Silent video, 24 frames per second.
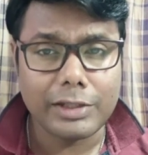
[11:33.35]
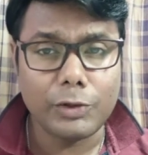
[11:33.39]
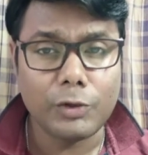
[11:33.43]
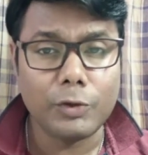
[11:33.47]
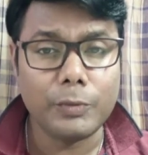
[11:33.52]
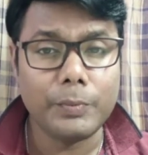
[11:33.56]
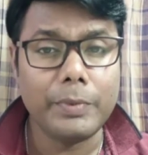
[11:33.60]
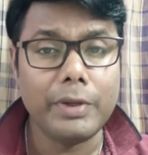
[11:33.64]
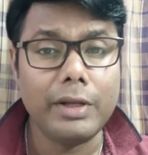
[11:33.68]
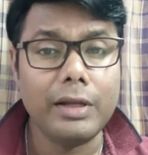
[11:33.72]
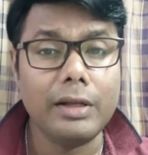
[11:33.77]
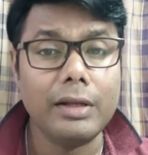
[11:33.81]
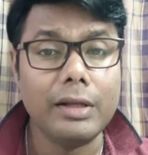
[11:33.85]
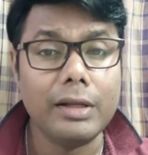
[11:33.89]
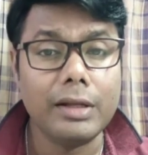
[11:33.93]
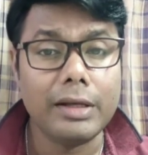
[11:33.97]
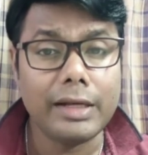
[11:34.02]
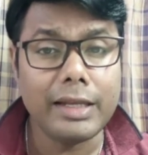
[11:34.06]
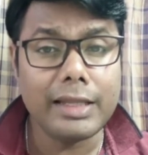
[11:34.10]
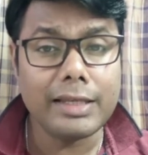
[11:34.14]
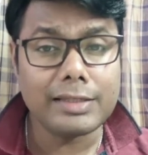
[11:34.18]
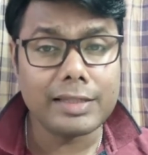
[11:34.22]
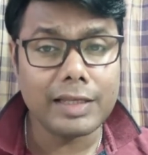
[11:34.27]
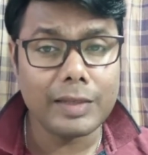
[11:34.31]
They would be
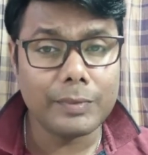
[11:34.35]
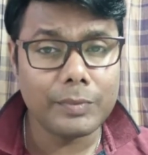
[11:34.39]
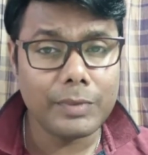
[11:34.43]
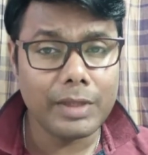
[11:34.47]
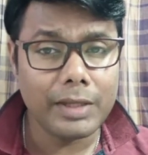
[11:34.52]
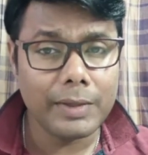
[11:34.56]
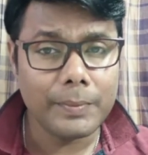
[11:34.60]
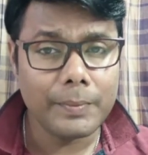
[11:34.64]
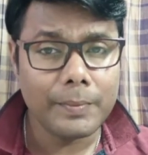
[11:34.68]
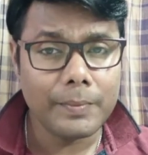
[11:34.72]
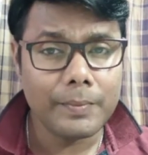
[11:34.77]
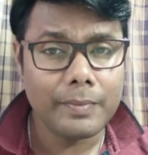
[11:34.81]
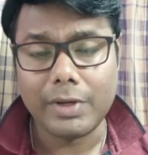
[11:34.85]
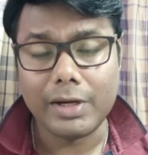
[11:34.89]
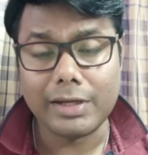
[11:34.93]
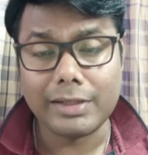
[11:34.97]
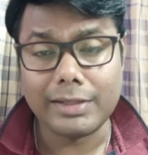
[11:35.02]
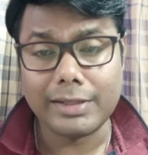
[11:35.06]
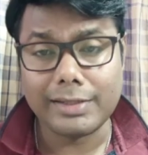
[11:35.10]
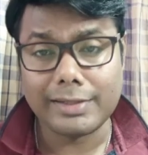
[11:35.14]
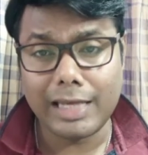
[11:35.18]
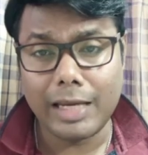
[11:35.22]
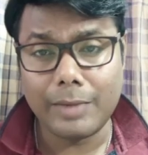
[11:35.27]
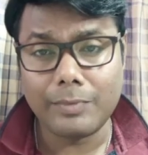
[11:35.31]
learning something,
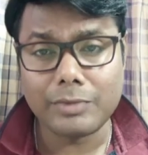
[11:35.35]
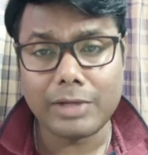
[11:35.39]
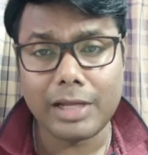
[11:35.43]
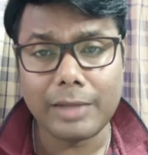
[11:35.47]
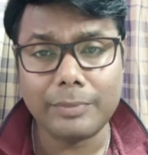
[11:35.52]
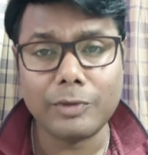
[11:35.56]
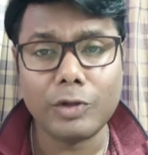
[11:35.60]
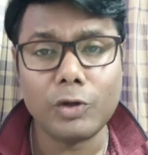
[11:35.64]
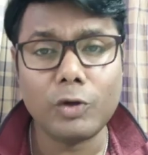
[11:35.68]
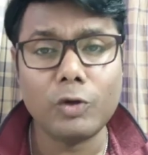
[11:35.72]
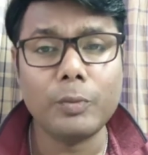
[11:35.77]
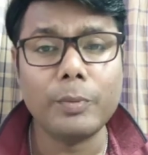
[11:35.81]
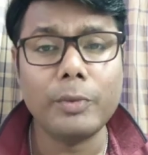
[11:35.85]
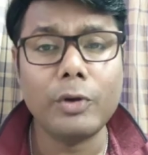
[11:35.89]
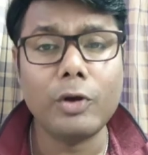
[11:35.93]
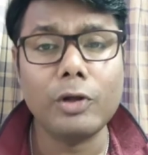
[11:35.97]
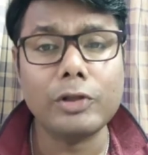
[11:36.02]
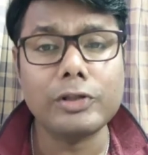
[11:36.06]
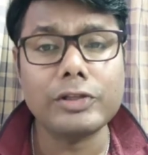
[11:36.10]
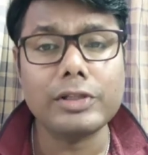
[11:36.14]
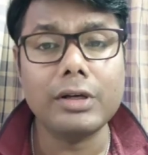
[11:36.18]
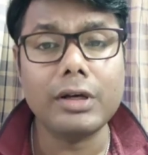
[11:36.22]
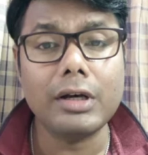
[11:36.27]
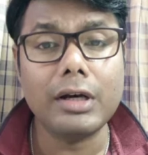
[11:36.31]
at the same time they would be
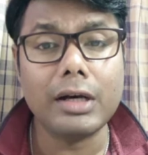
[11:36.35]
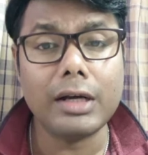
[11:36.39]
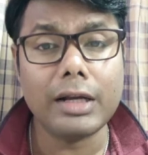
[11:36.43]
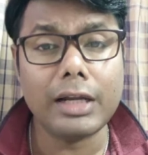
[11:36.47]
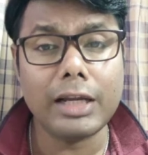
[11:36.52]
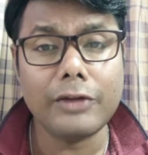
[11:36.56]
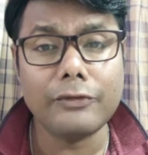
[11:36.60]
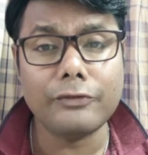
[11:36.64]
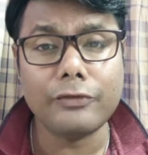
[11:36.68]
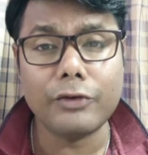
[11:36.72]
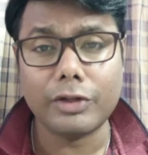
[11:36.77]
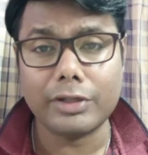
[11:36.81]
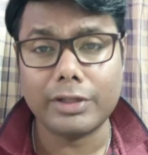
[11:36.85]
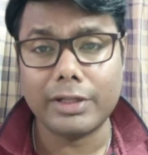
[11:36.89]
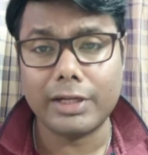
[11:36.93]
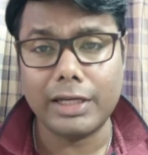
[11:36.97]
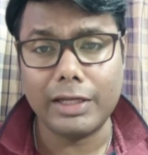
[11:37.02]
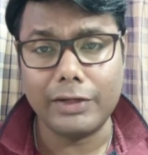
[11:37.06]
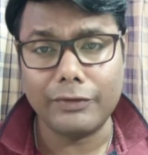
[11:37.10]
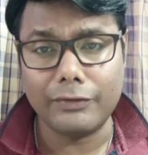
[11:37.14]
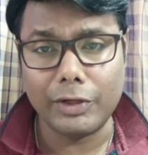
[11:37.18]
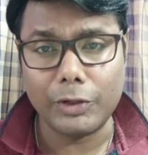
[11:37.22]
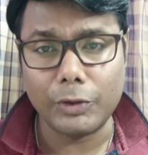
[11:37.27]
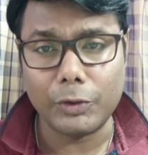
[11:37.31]
also earning for their
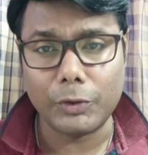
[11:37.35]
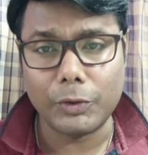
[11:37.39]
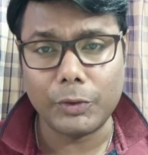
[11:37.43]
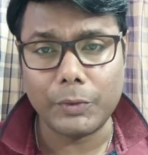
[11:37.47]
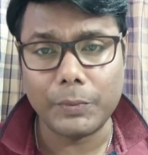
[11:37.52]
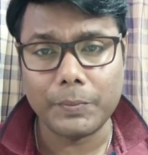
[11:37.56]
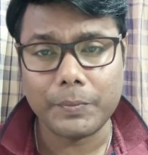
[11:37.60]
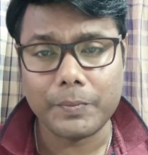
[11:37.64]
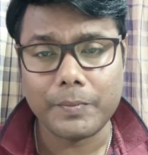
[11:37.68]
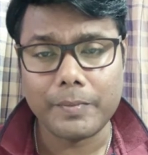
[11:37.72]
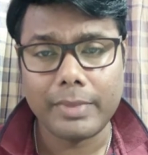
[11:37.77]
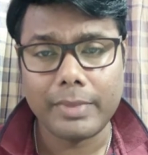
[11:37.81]
livelihood.